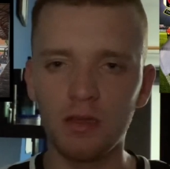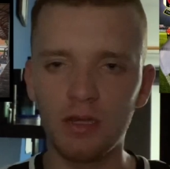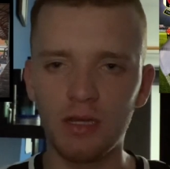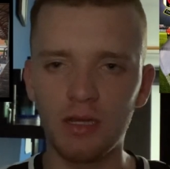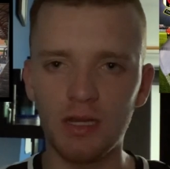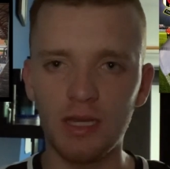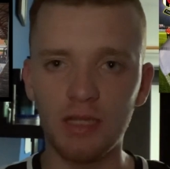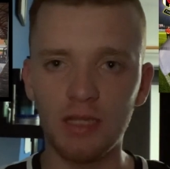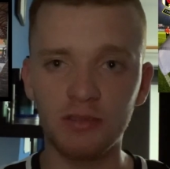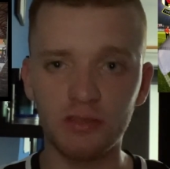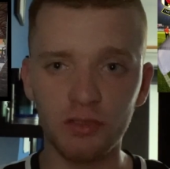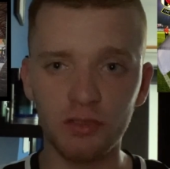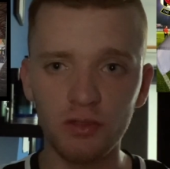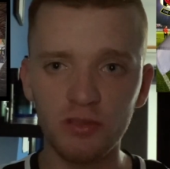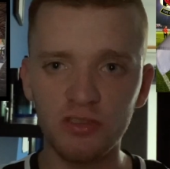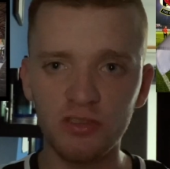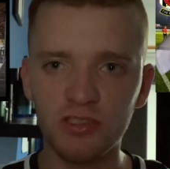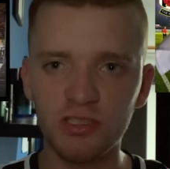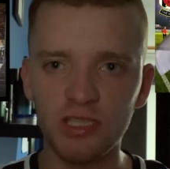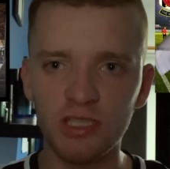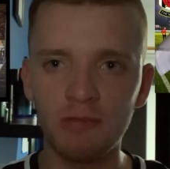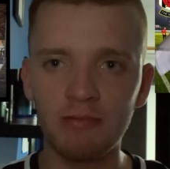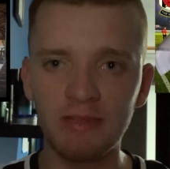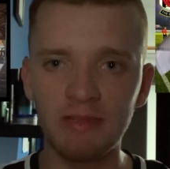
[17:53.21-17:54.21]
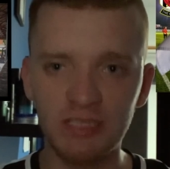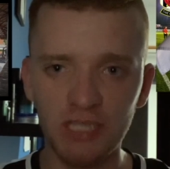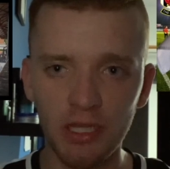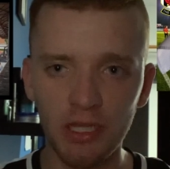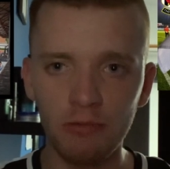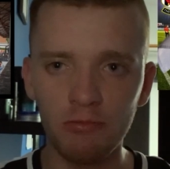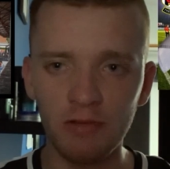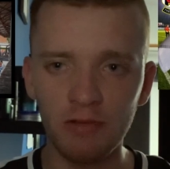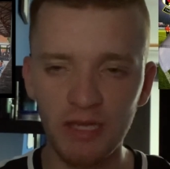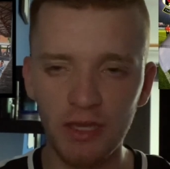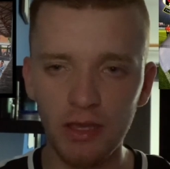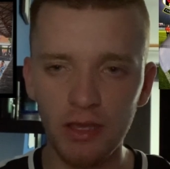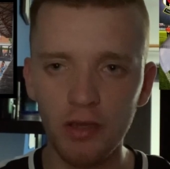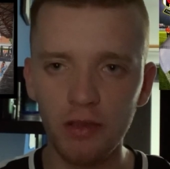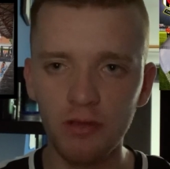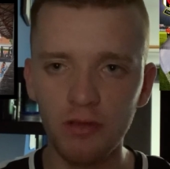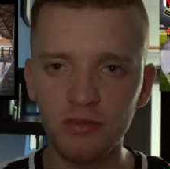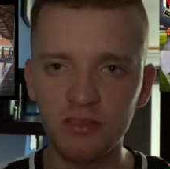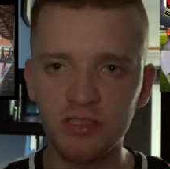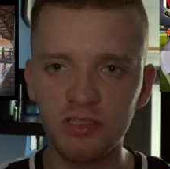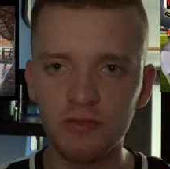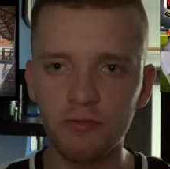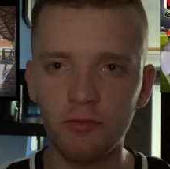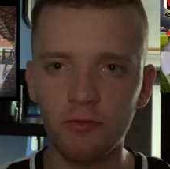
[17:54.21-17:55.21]
And also, it only
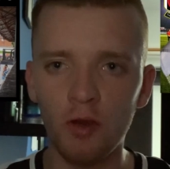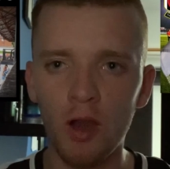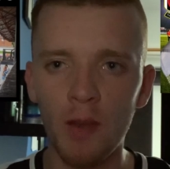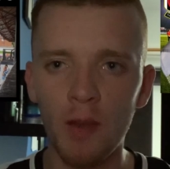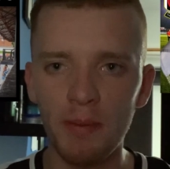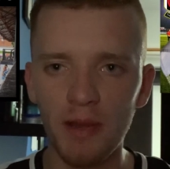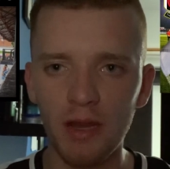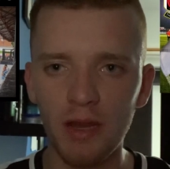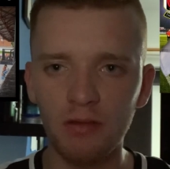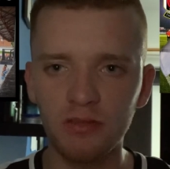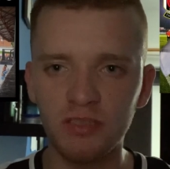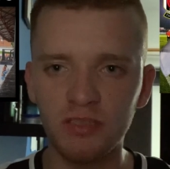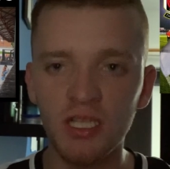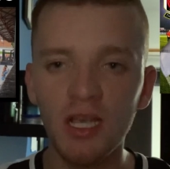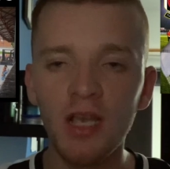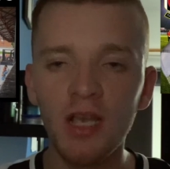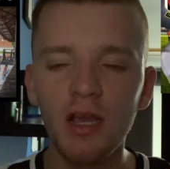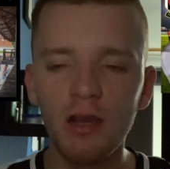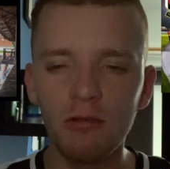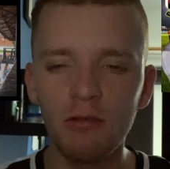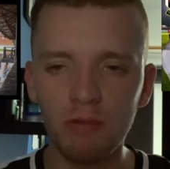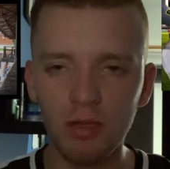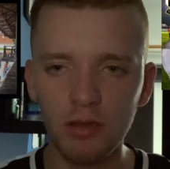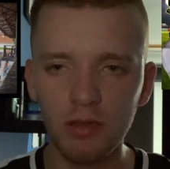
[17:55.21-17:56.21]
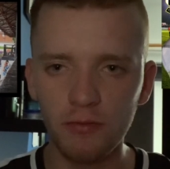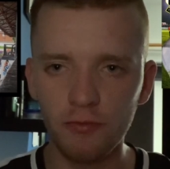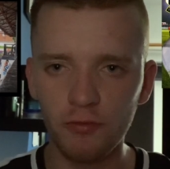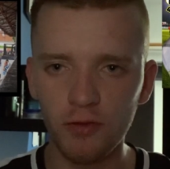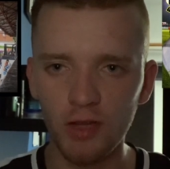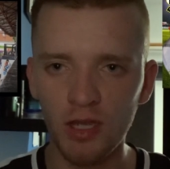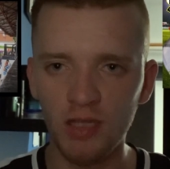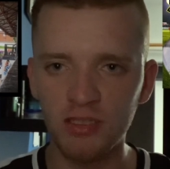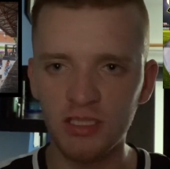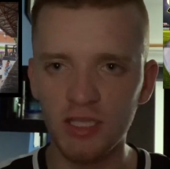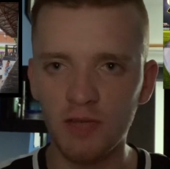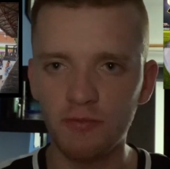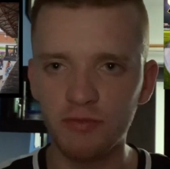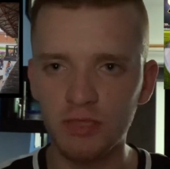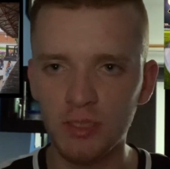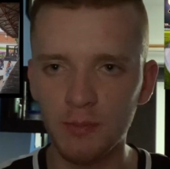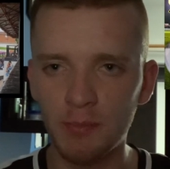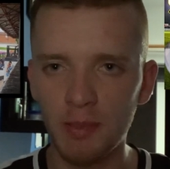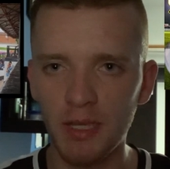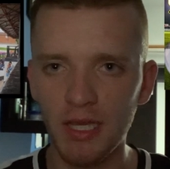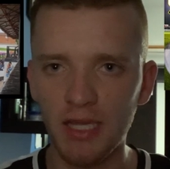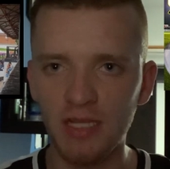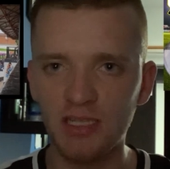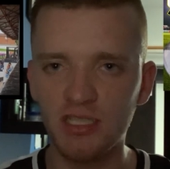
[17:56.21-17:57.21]
goes for about 1/3 of the
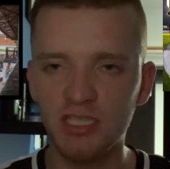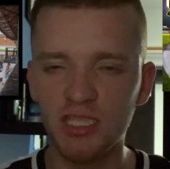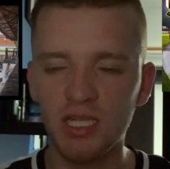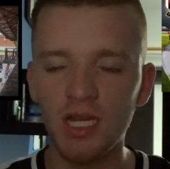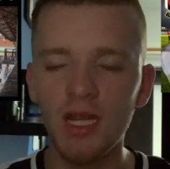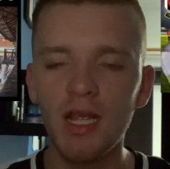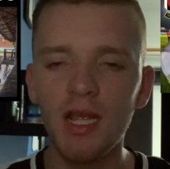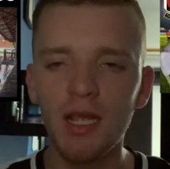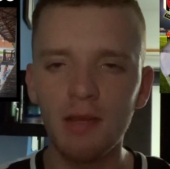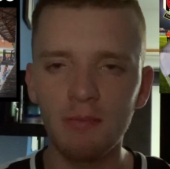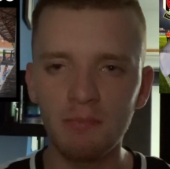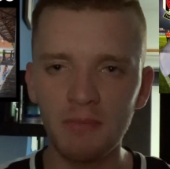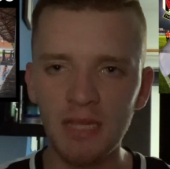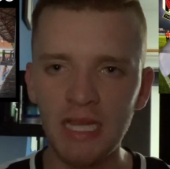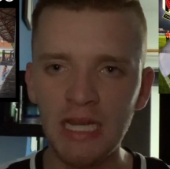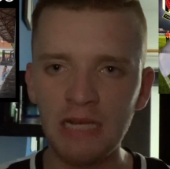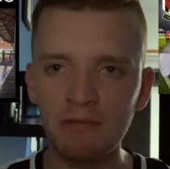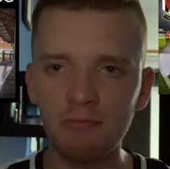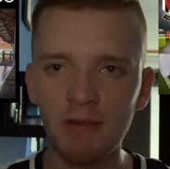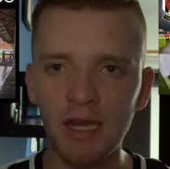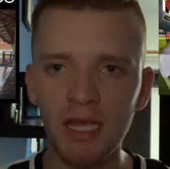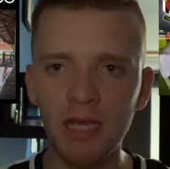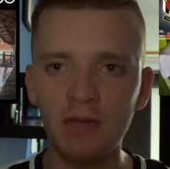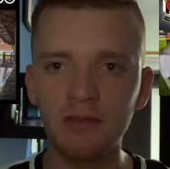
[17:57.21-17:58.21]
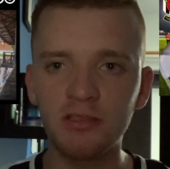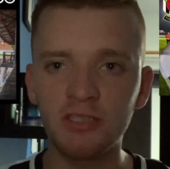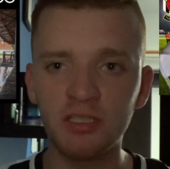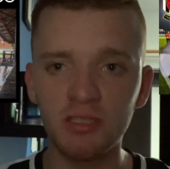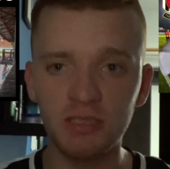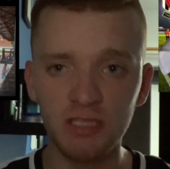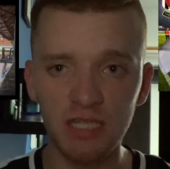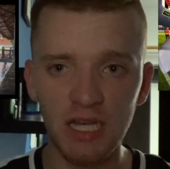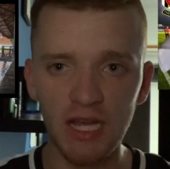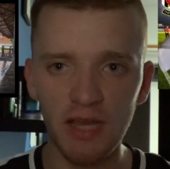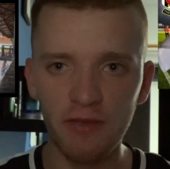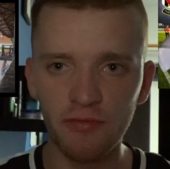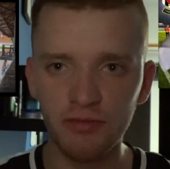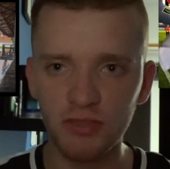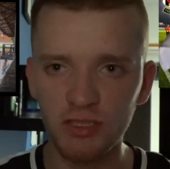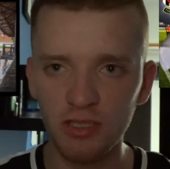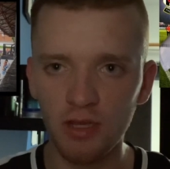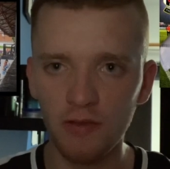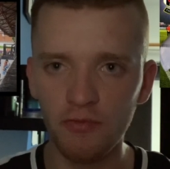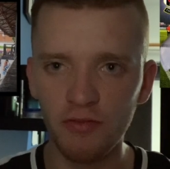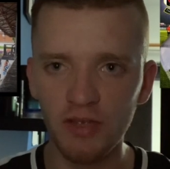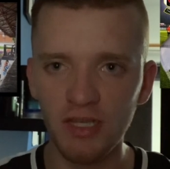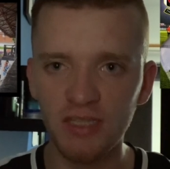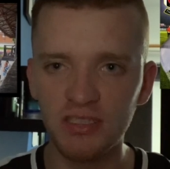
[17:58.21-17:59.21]
pitch. Meanwhile, to the left
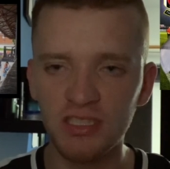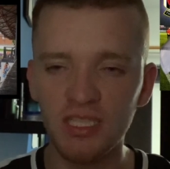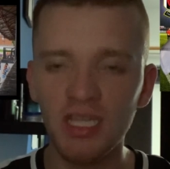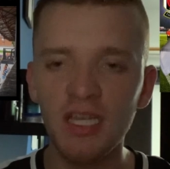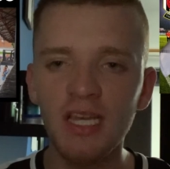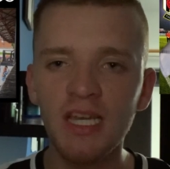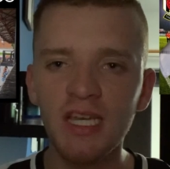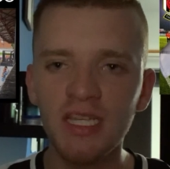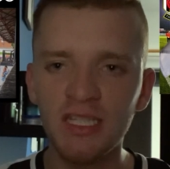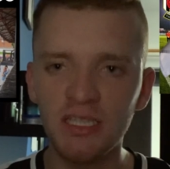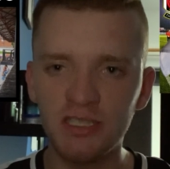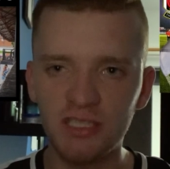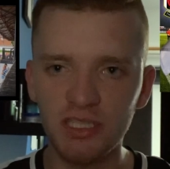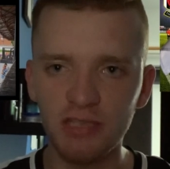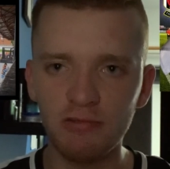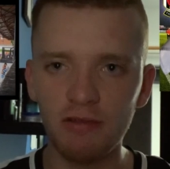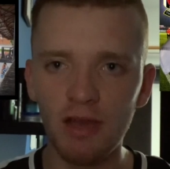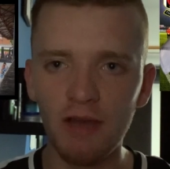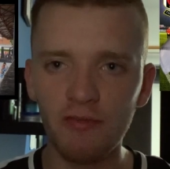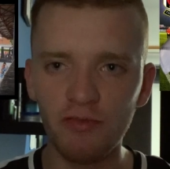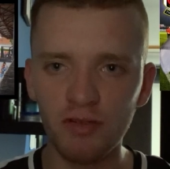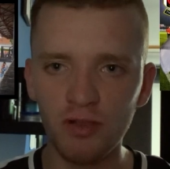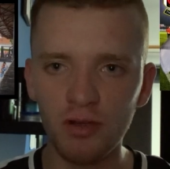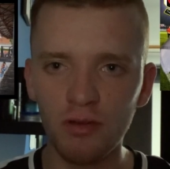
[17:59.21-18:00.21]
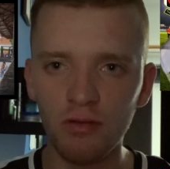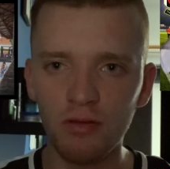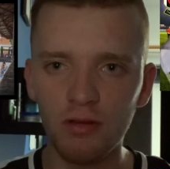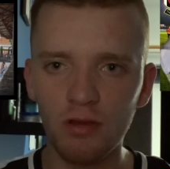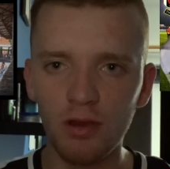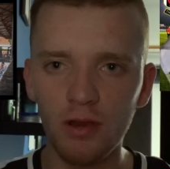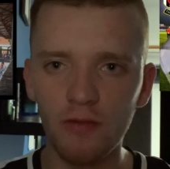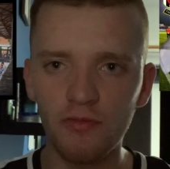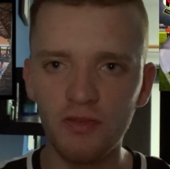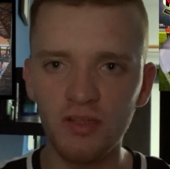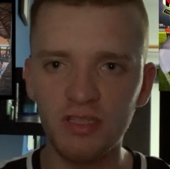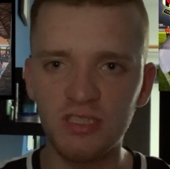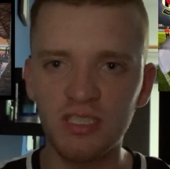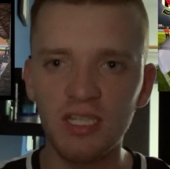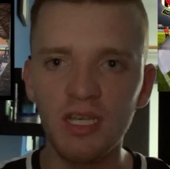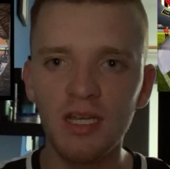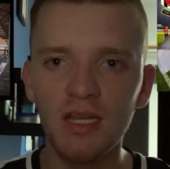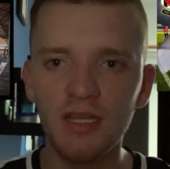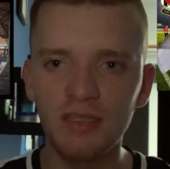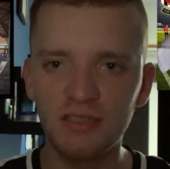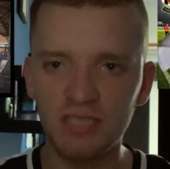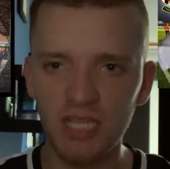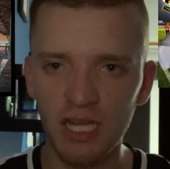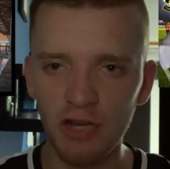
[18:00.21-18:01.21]
of it, you do have an uncovered
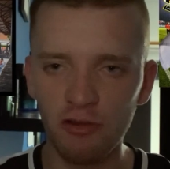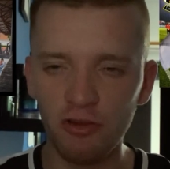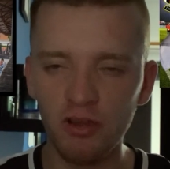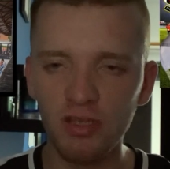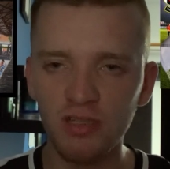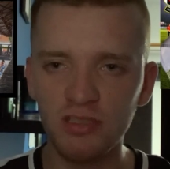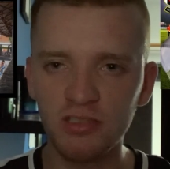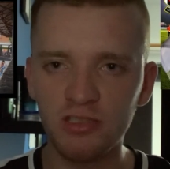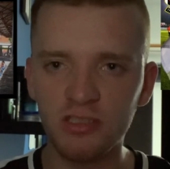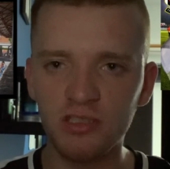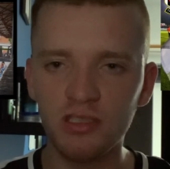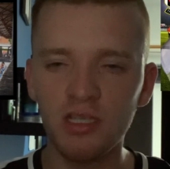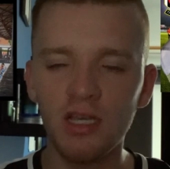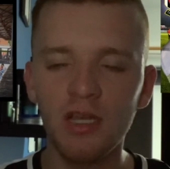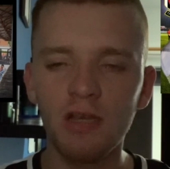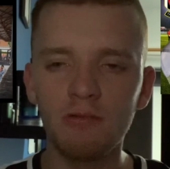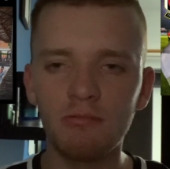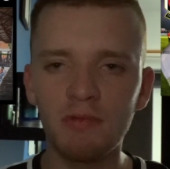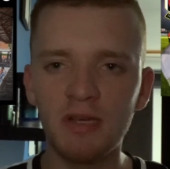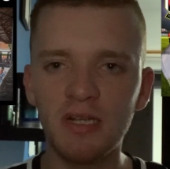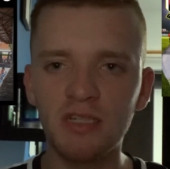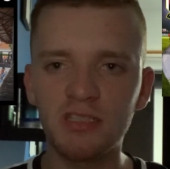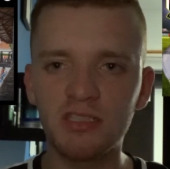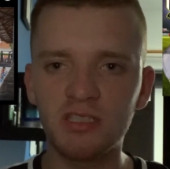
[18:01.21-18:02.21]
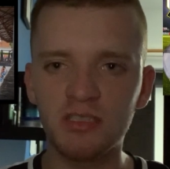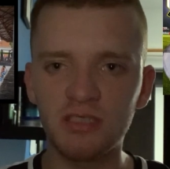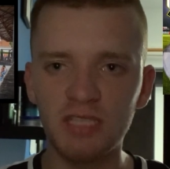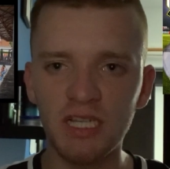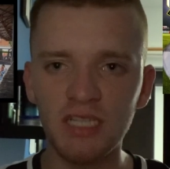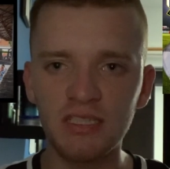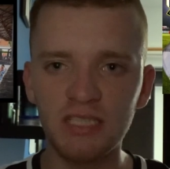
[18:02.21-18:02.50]
terrace, which did